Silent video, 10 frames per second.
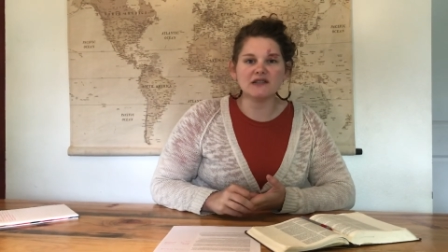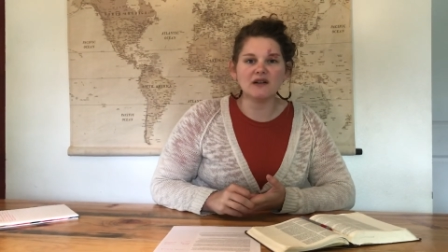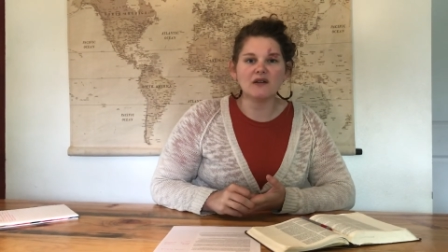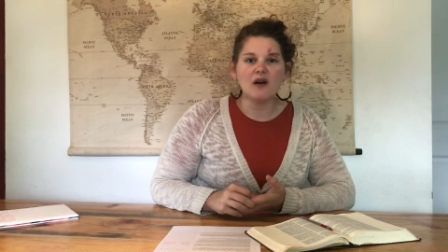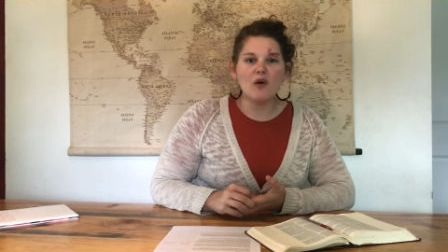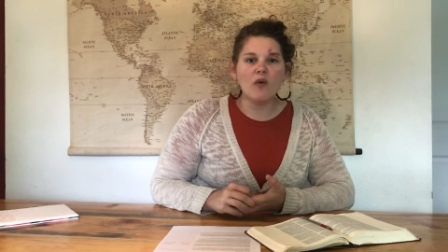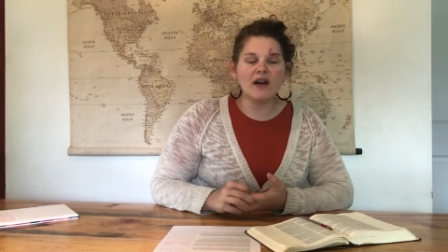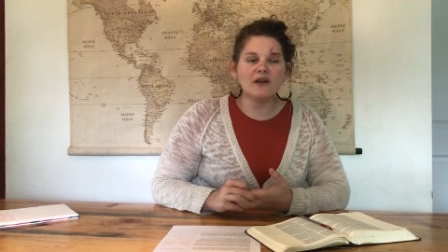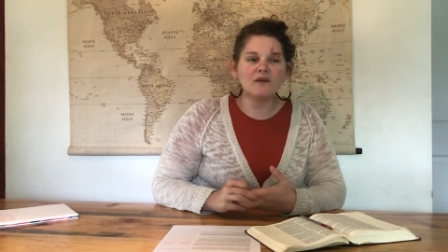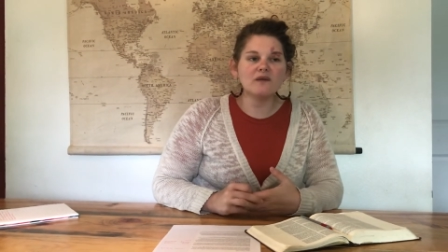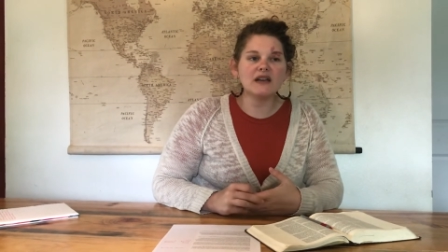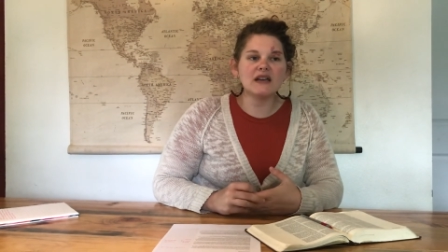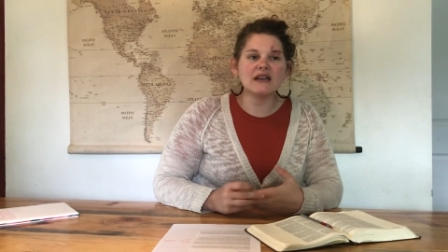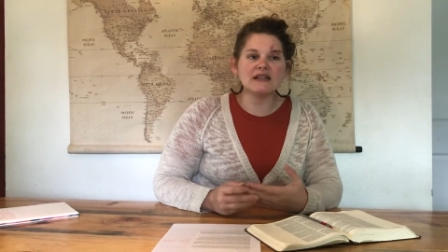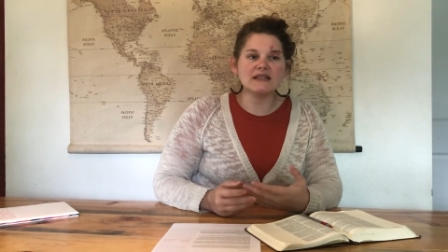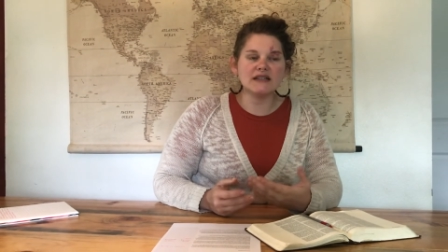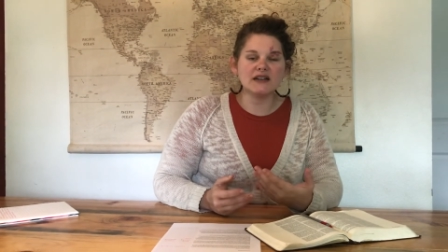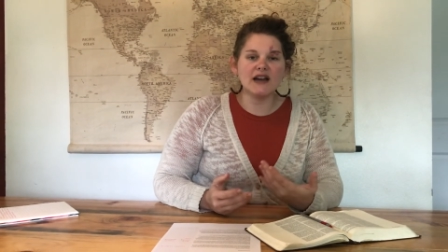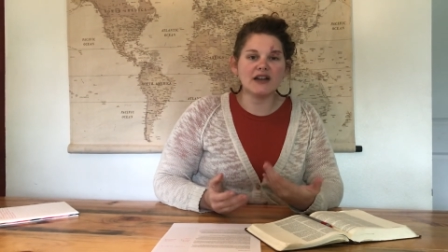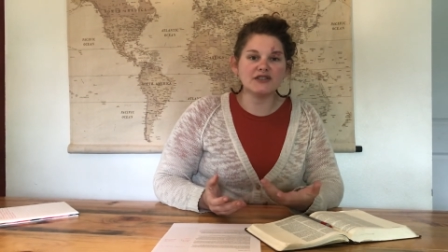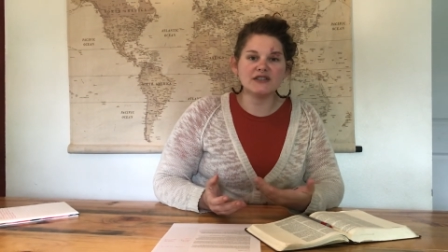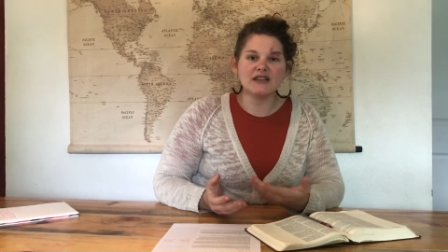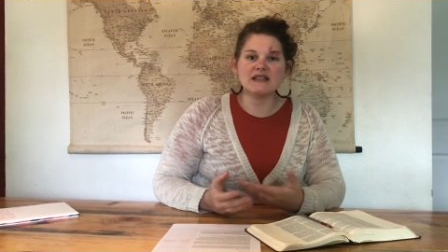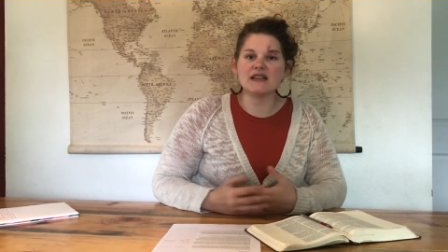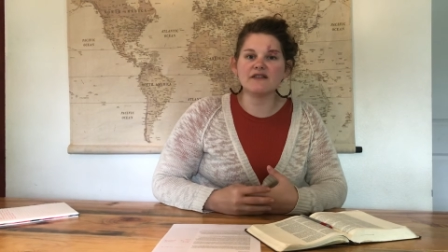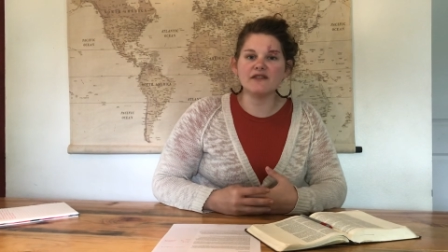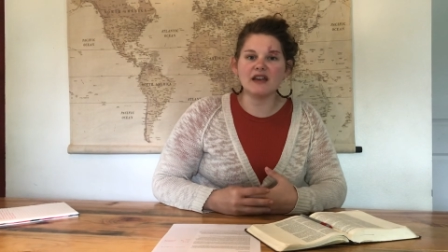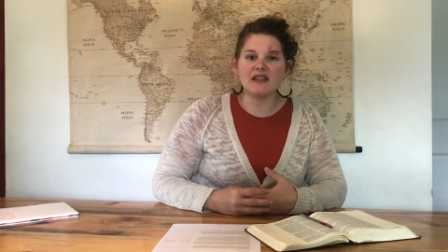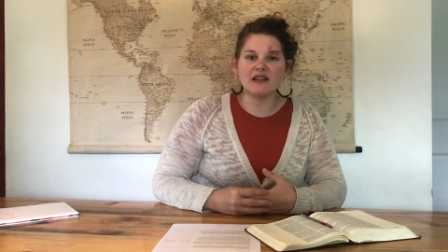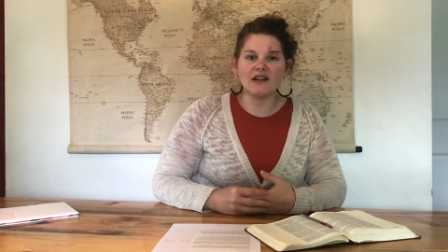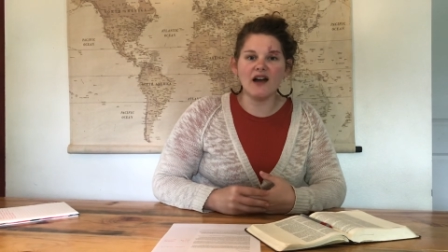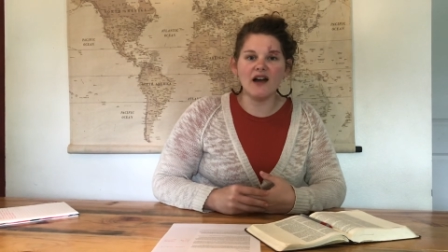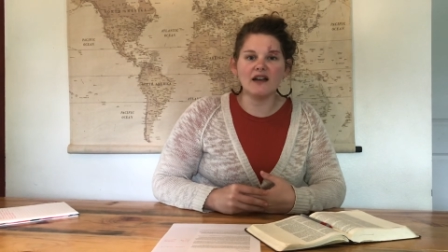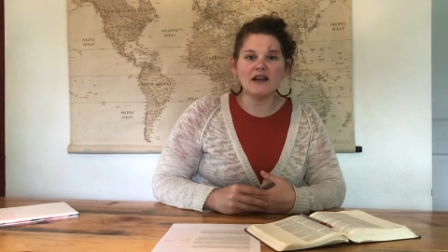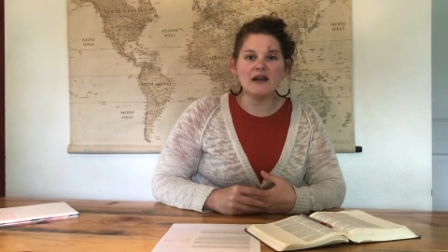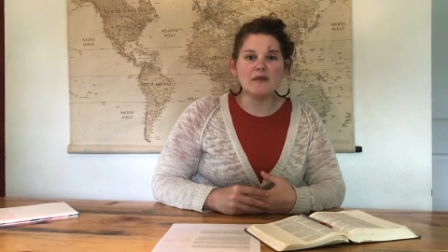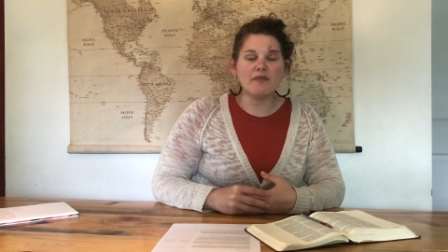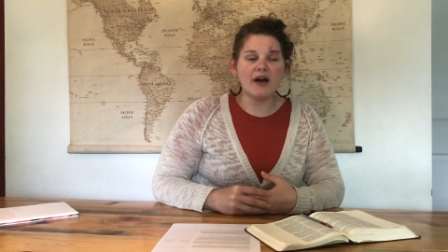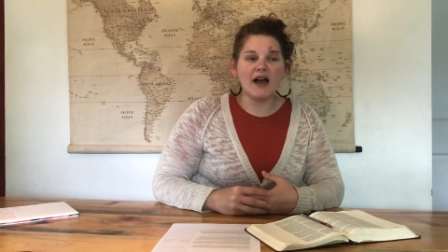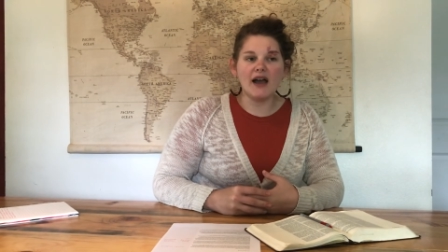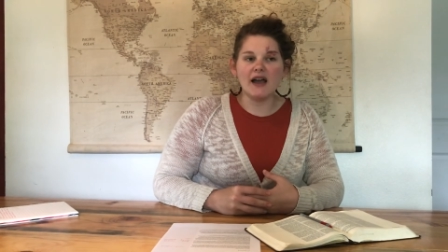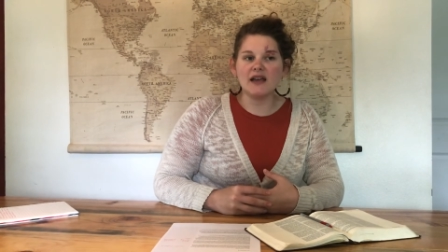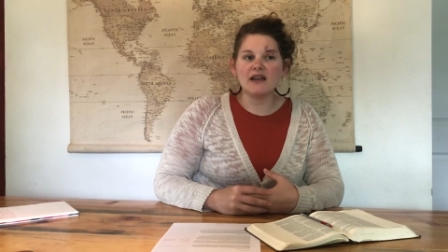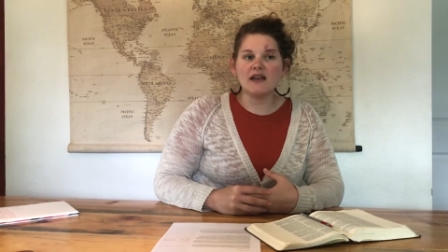So why don't we consider exercising faith in God by